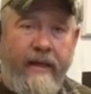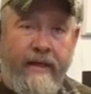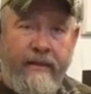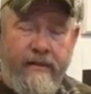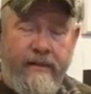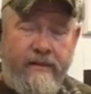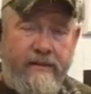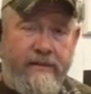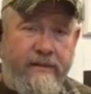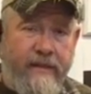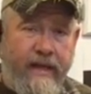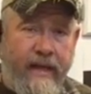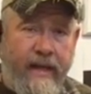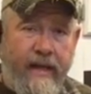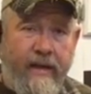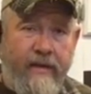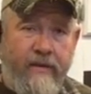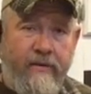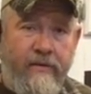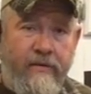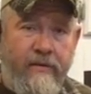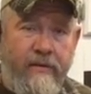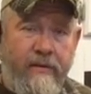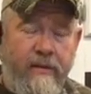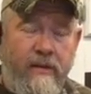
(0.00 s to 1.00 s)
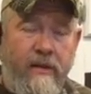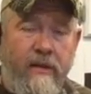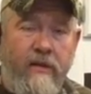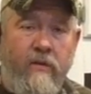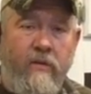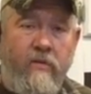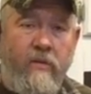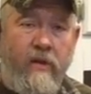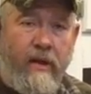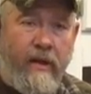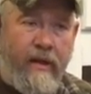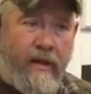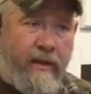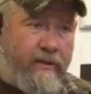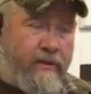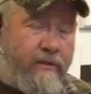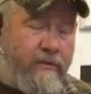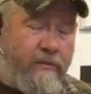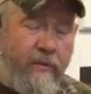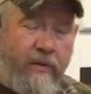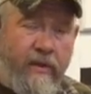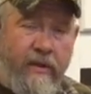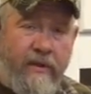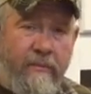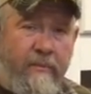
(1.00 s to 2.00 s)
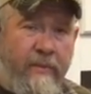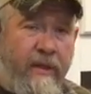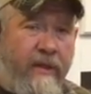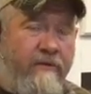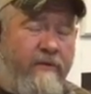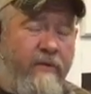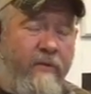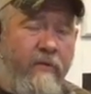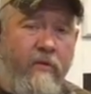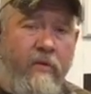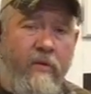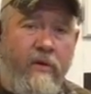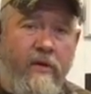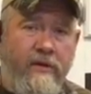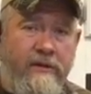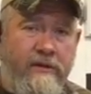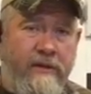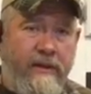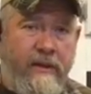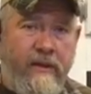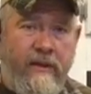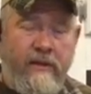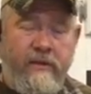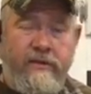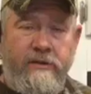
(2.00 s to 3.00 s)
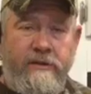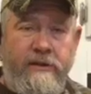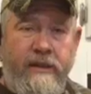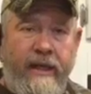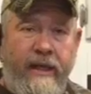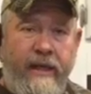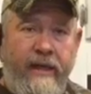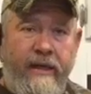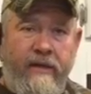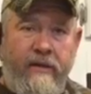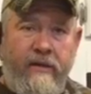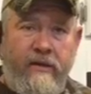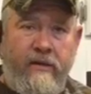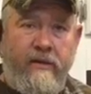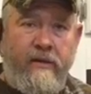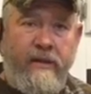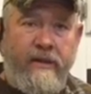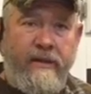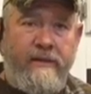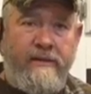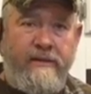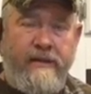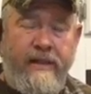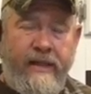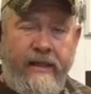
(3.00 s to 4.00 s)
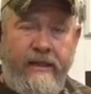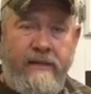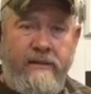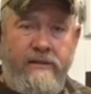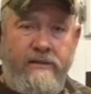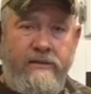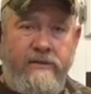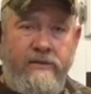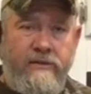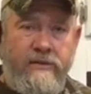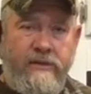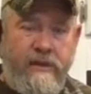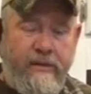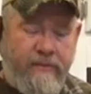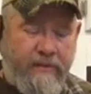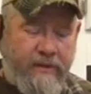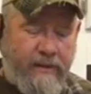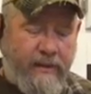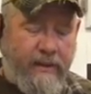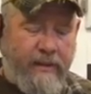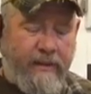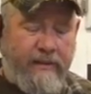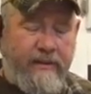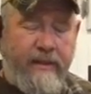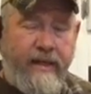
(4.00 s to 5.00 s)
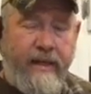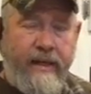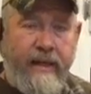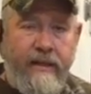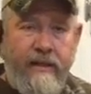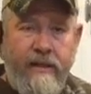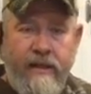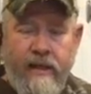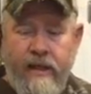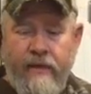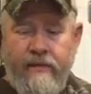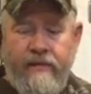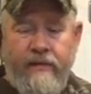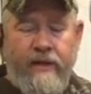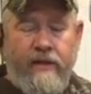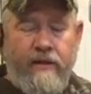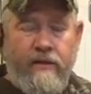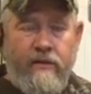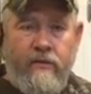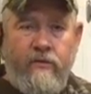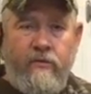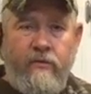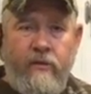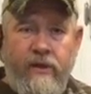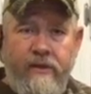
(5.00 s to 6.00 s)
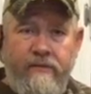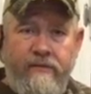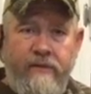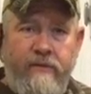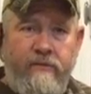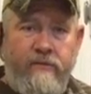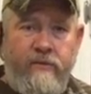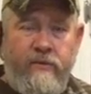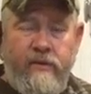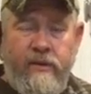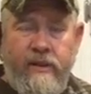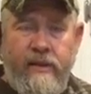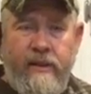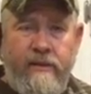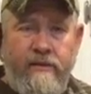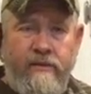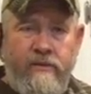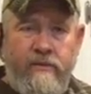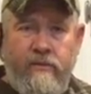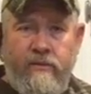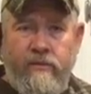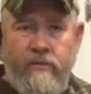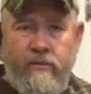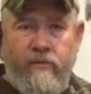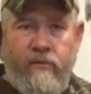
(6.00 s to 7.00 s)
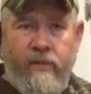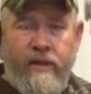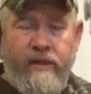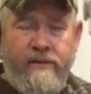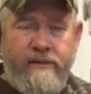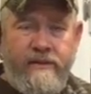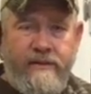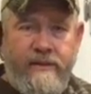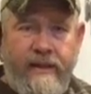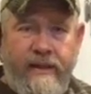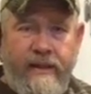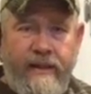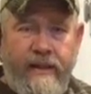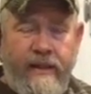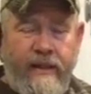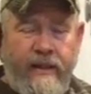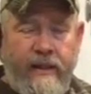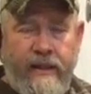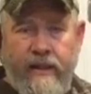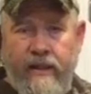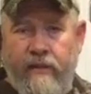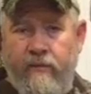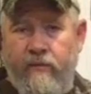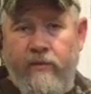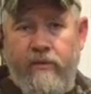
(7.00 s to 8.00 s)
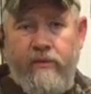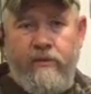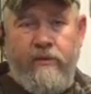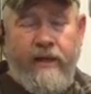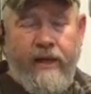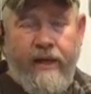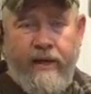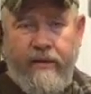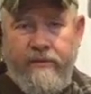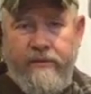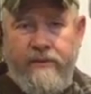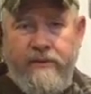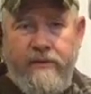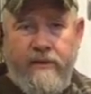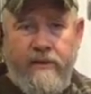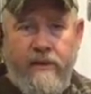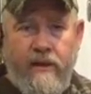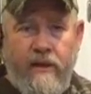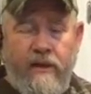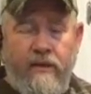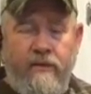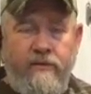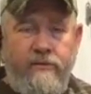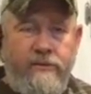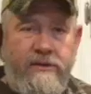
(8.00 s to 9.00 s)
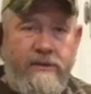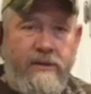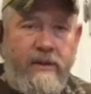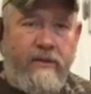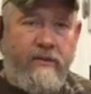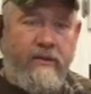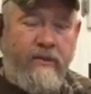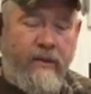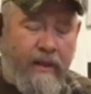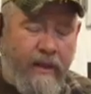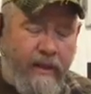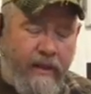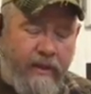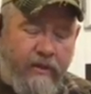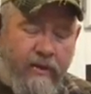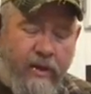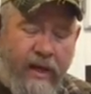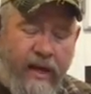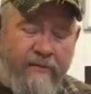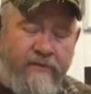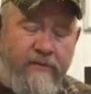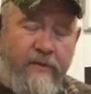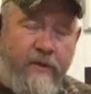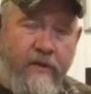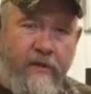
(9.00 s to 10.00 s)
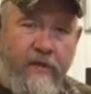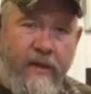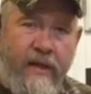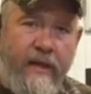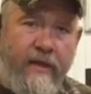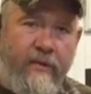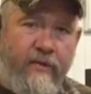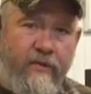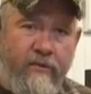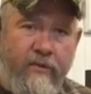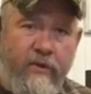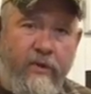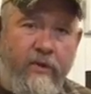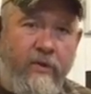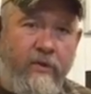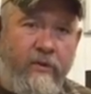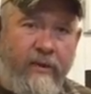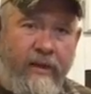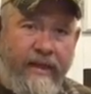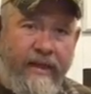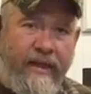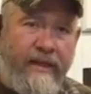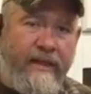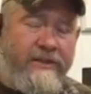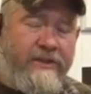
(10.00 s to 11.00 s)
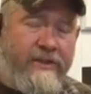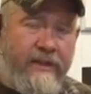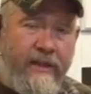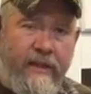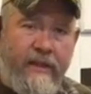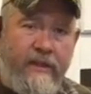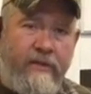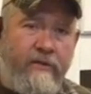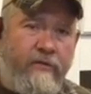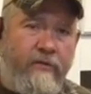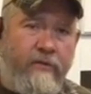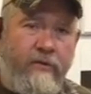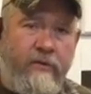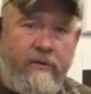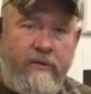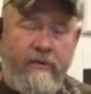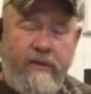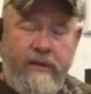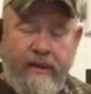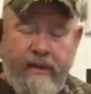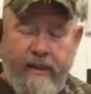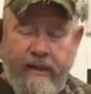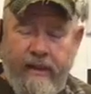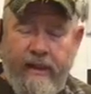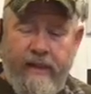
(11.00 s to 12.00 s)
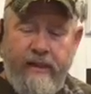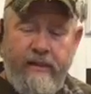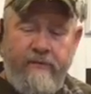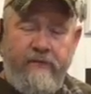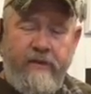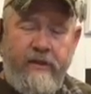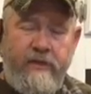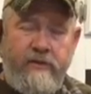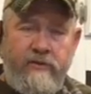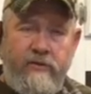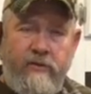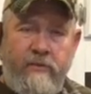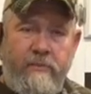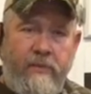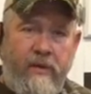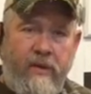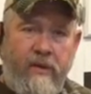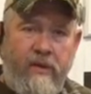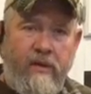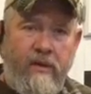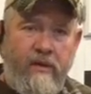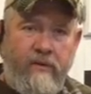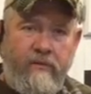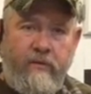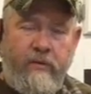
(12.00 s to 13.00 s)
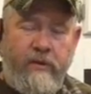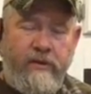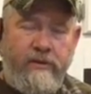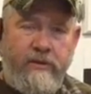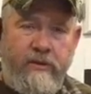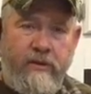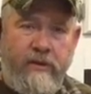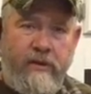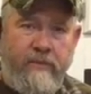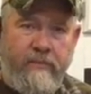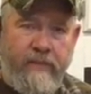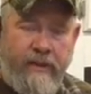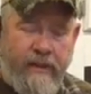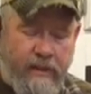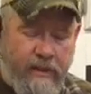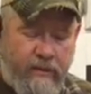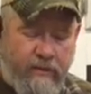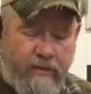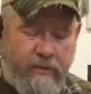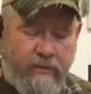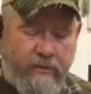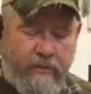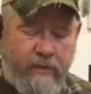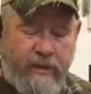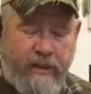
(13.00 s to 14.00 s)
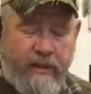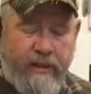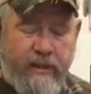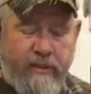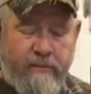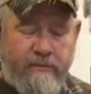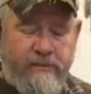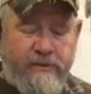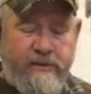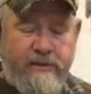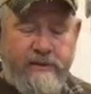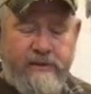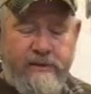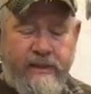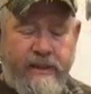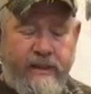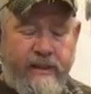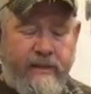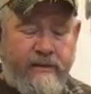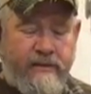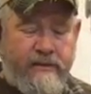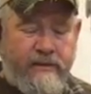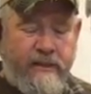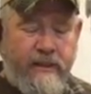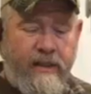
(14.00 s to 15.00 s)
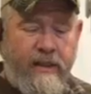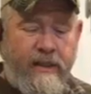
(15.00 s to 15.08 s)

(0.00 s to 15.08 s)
In the South, it'd be even worse in Louisiana or East Texas or something like that. That little rivet will get rust in it and it won't allow it to close. So you have to think through each individual part of what you're going to be doing when it comes to snares.